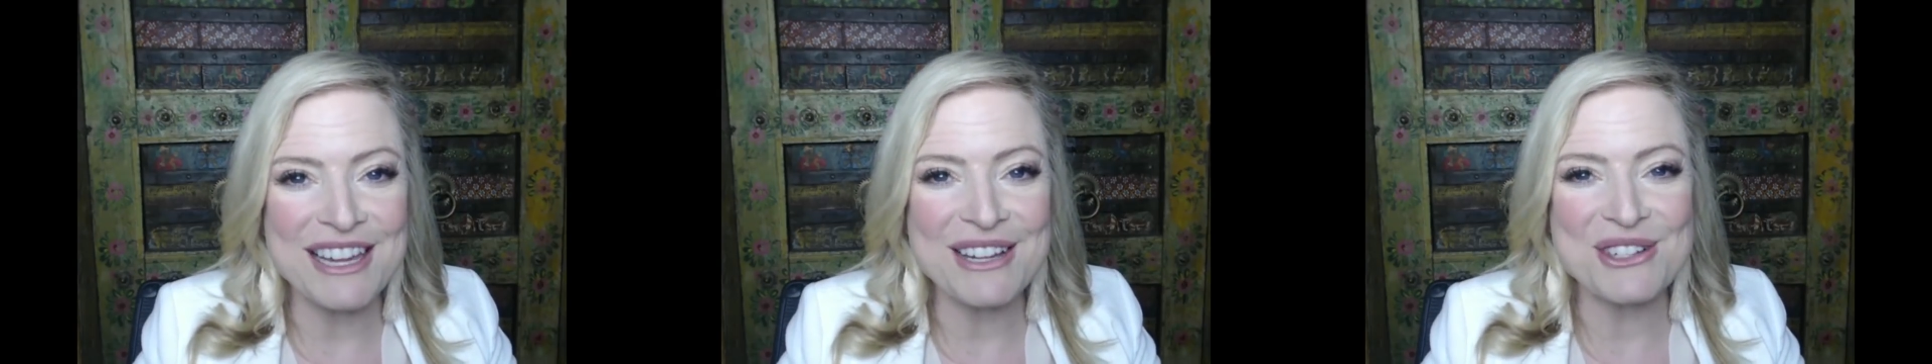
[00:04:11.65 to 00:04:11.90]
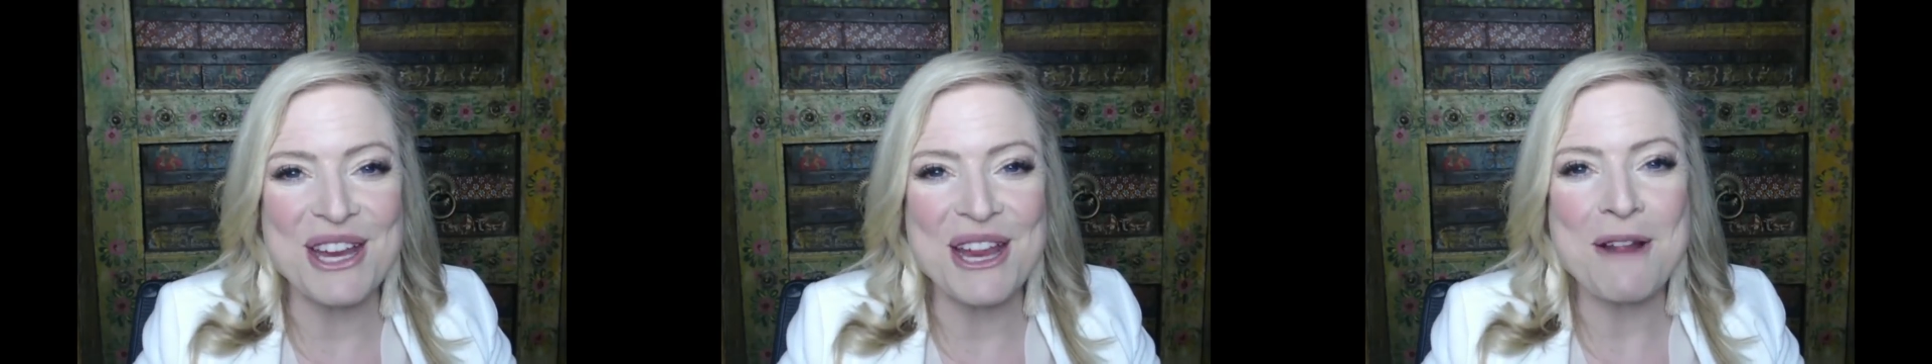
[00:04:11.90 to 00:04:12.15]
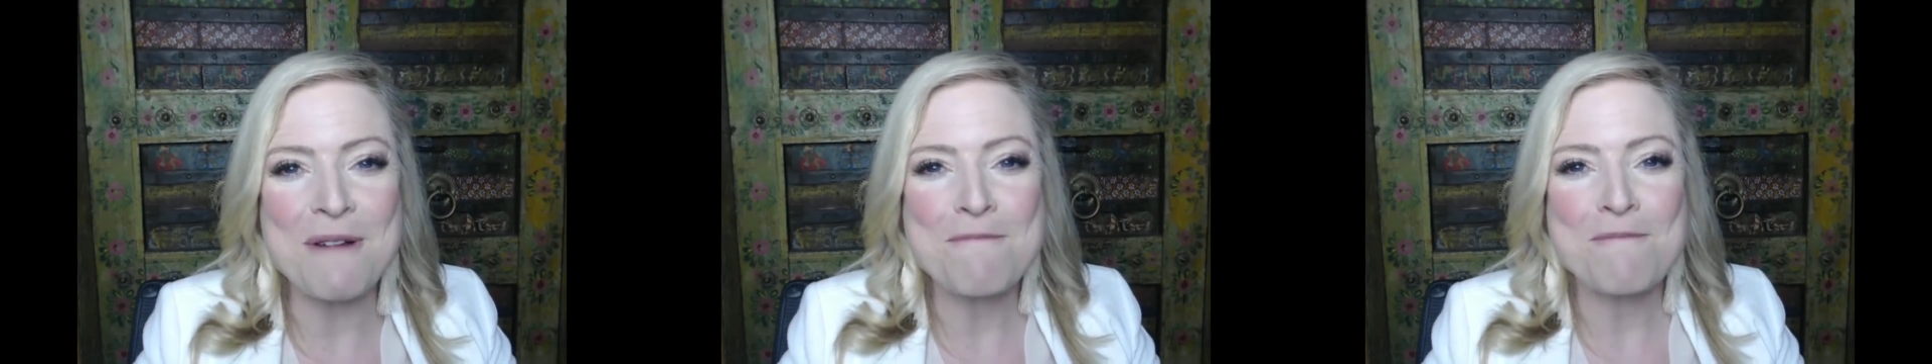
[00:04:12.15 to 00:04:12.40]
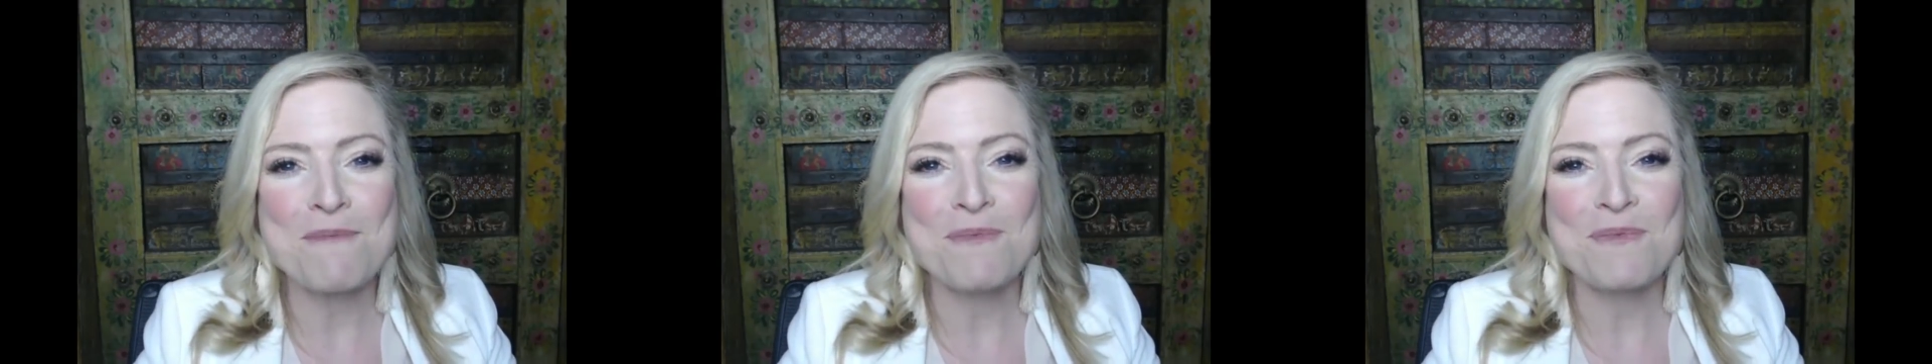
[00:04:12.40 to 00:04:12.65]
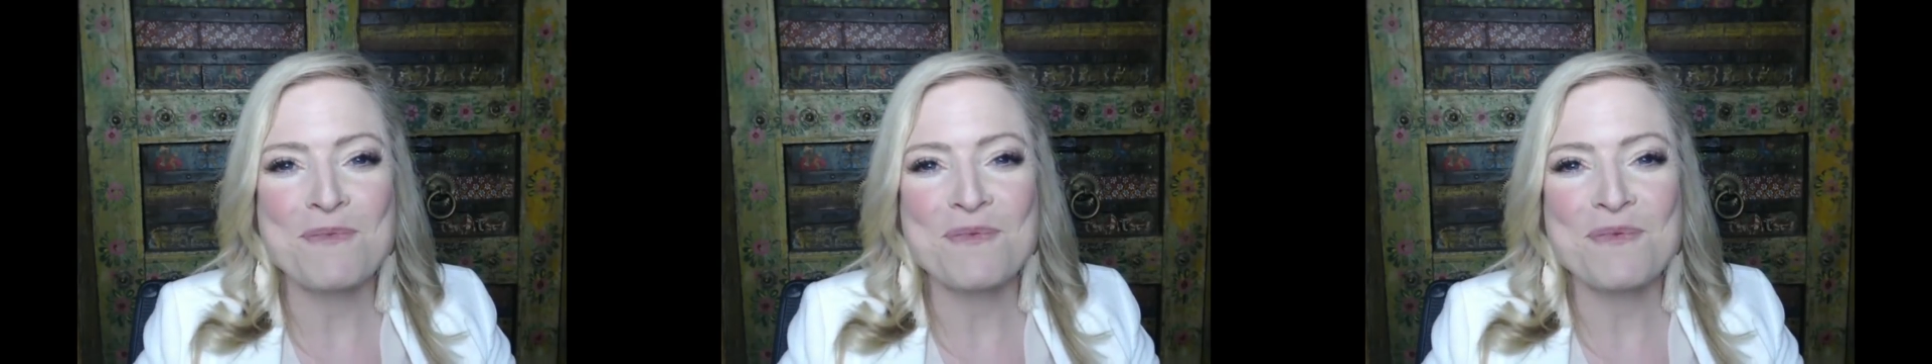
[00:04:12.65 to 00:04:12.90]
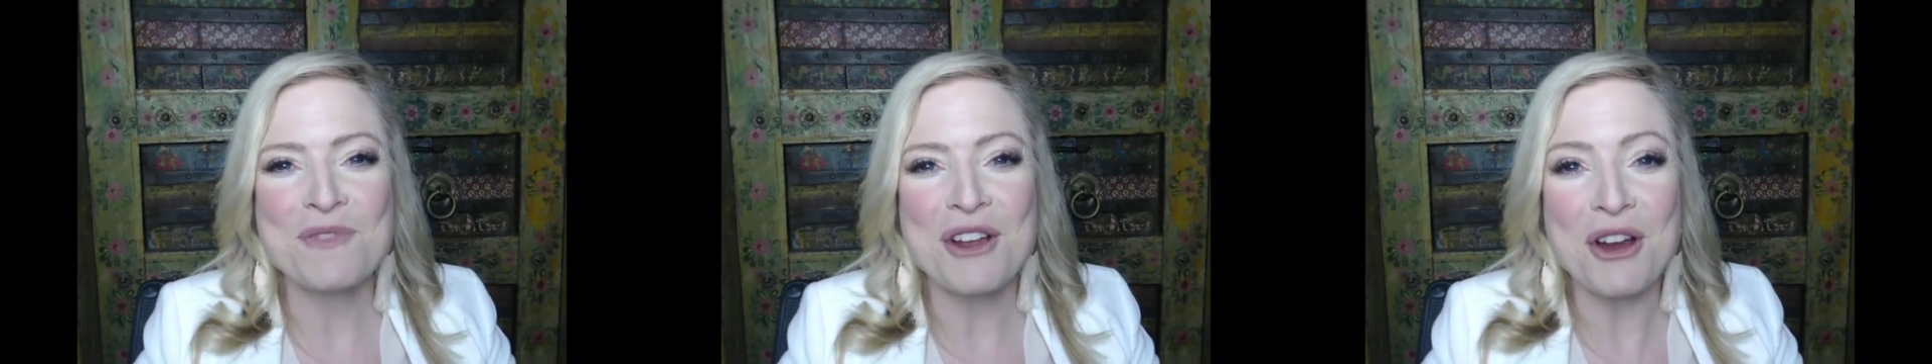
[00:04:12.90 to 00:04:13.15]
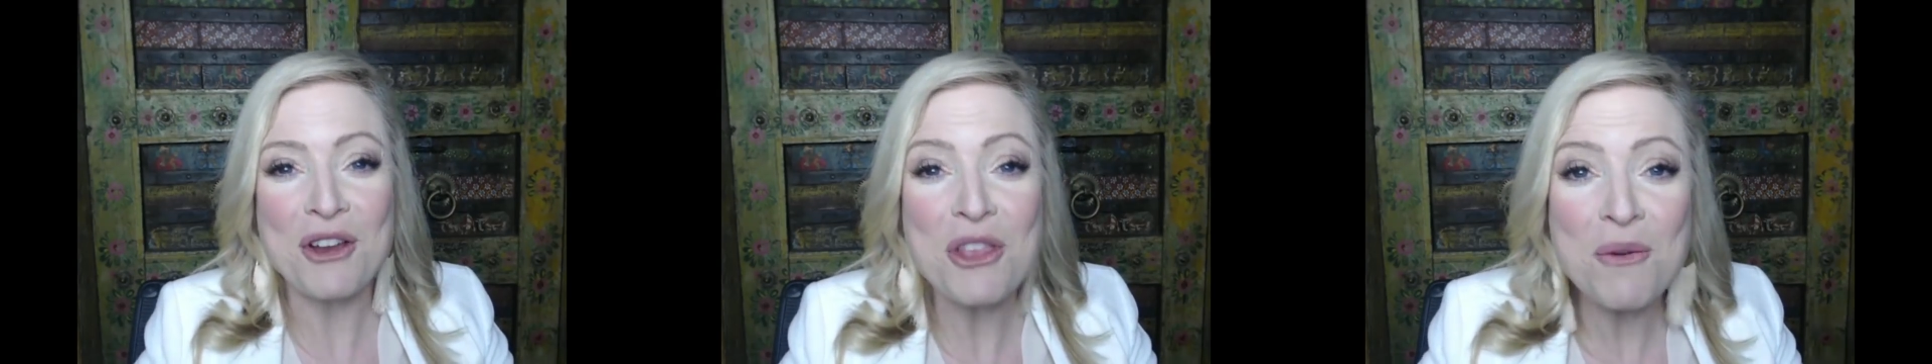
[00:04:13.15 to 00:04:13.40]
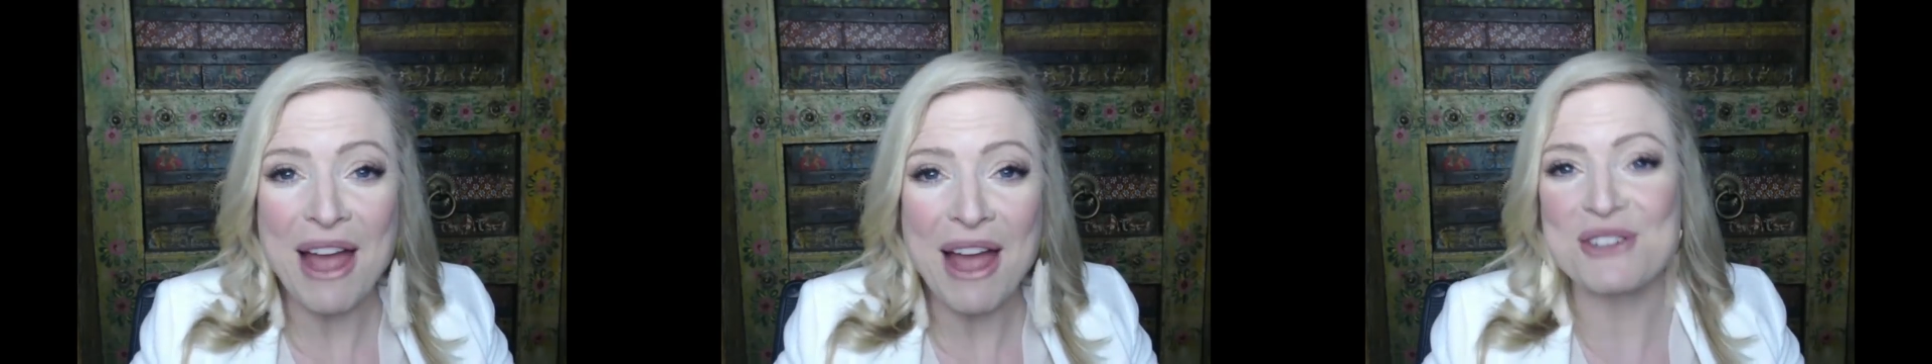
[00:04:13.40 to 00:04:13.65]
energy, are
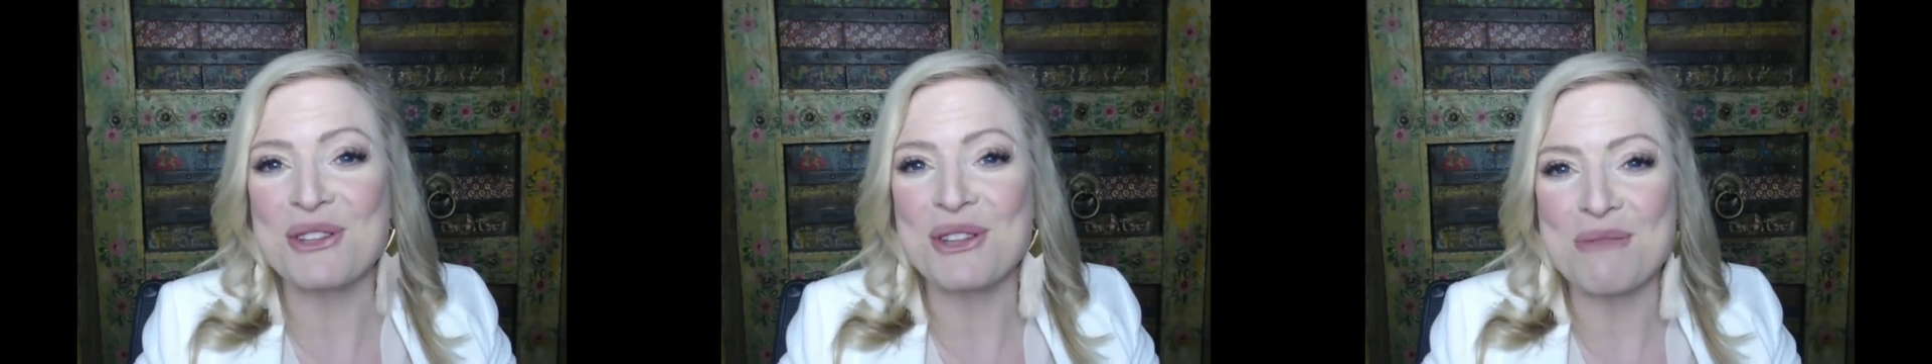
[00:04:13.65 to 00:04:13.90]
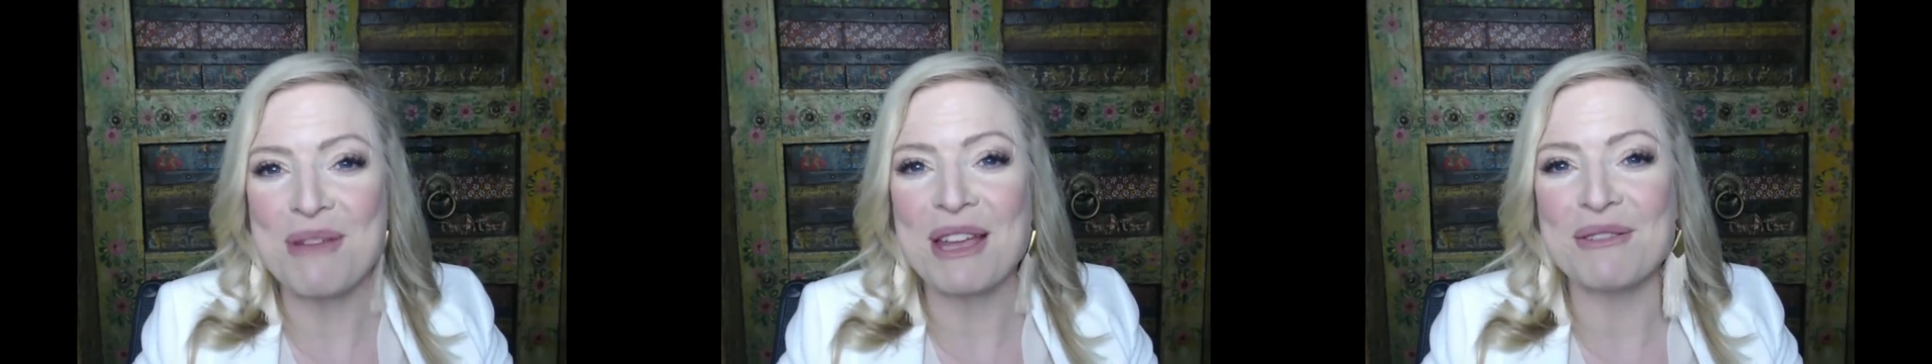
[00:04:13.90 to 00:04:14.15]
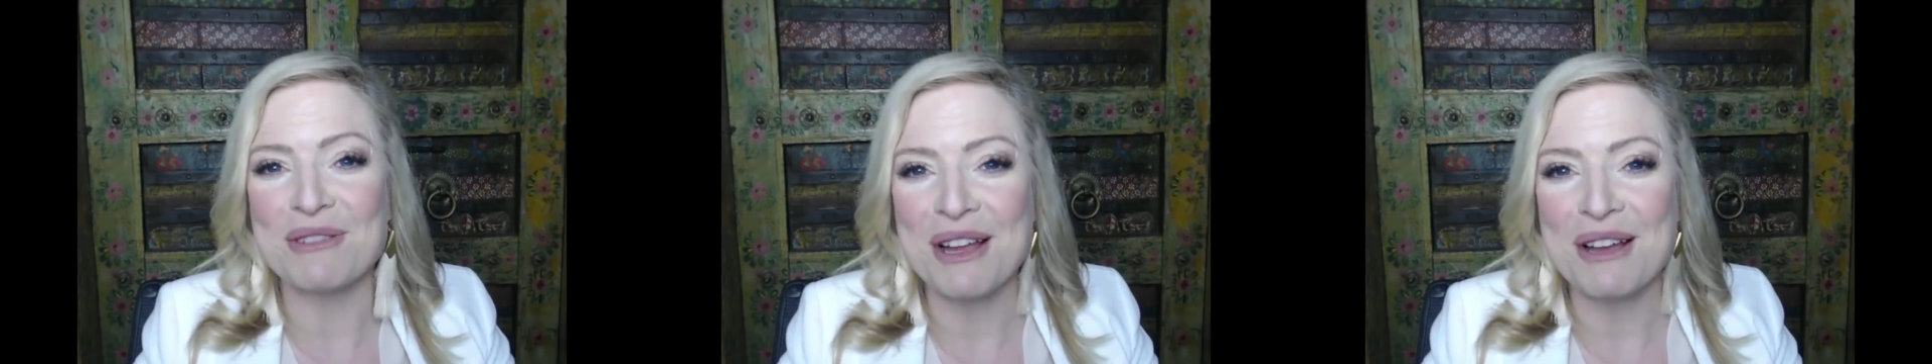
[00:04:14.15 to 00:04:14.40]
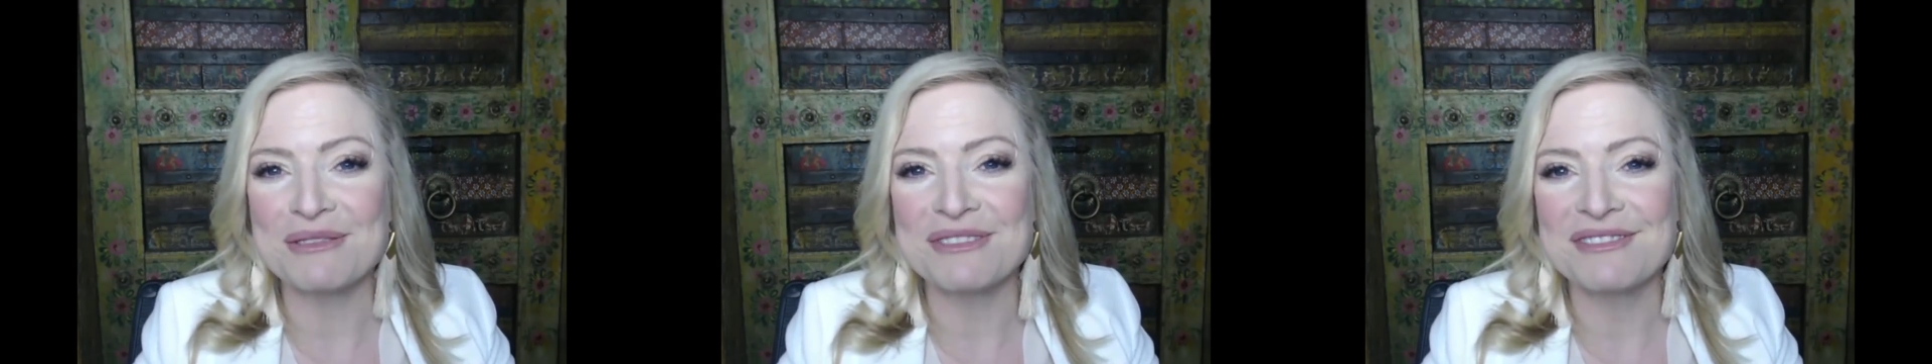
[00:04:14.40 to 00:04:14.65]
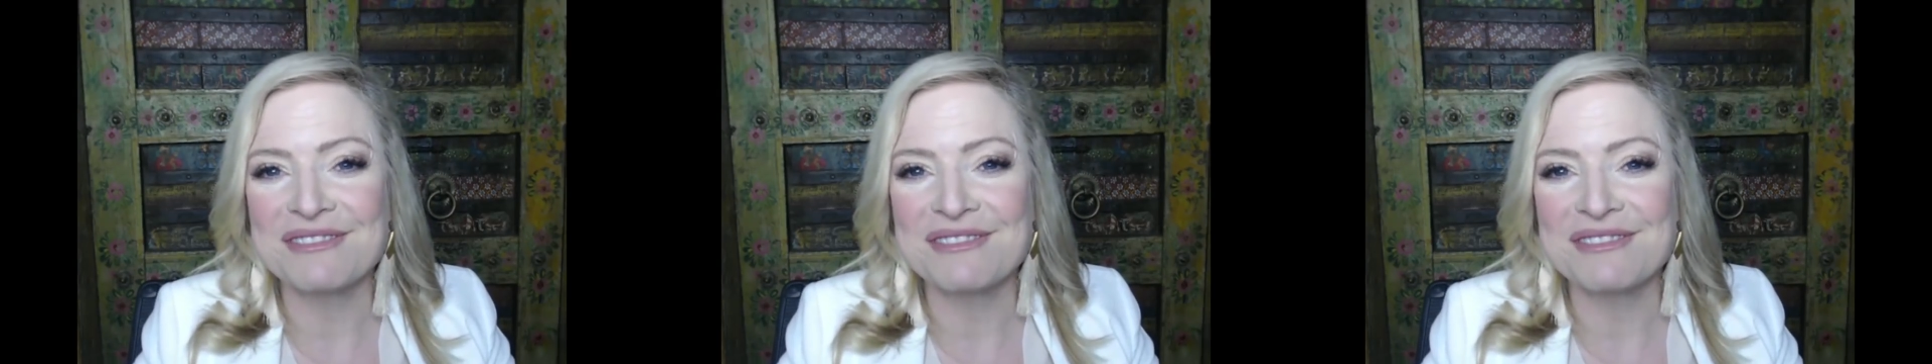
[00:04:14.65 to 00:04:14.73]
you actually made of love?